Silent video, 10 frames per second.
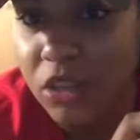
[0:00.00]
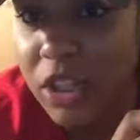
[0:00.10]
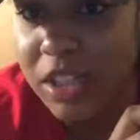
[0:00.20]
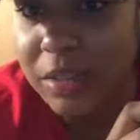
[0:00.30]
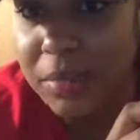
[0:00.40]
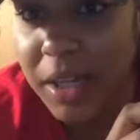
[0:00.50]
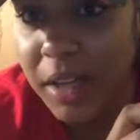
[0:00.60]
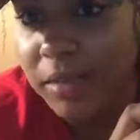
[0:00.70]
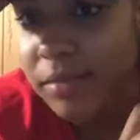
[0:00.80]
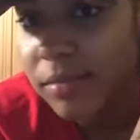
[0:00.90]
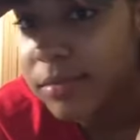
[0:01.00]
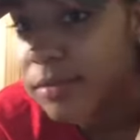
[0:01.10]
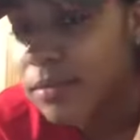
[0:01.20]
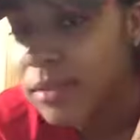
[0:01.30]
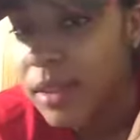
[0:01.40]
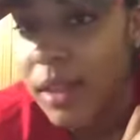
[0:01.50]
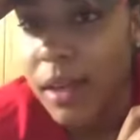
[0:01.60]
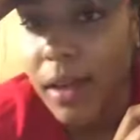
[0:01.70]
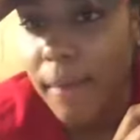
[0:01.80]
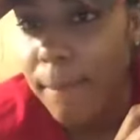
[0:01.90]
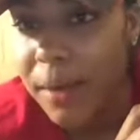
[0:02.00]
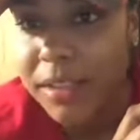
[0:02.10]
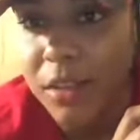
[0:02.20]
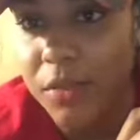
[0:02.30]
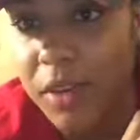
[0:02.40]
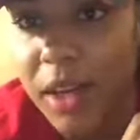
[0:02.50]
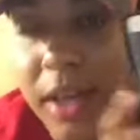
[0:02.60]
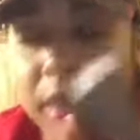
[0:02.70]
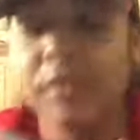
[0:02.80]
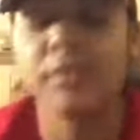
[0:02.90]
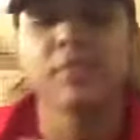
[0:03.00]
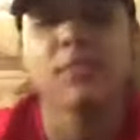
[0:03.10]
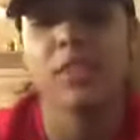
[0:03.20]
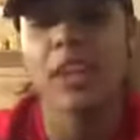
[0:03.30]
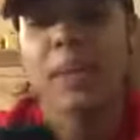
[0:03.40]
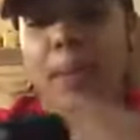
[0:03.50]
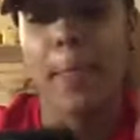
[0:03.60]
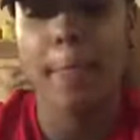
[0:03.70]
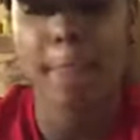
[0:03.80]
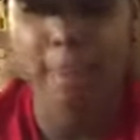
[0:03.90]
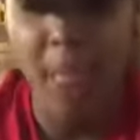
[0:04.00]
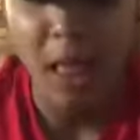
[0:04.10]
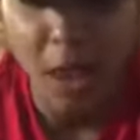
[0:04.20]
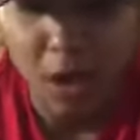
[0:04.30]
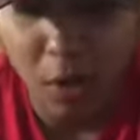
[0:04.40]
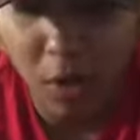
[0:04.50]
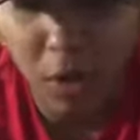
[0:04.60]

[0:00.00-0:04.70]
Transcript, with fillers: screen is me, myself, and I, right? We're